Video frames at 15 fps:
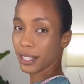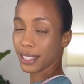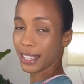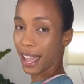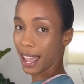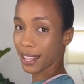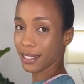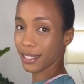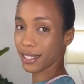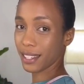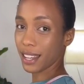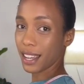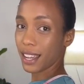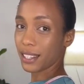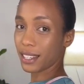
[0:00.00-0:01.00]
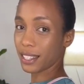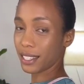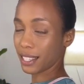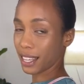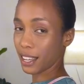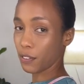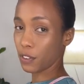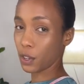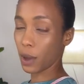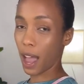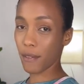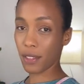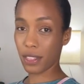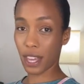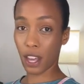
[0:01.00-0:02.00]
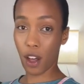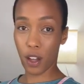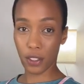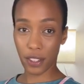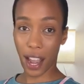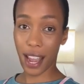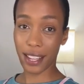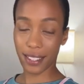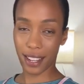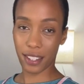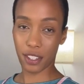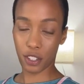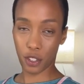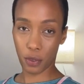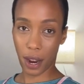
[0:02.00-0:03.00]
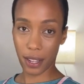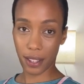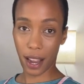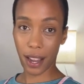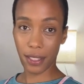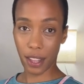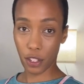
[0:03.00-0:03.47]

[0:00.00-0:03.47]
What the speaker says: test to see if you have a thing called diastasis recti.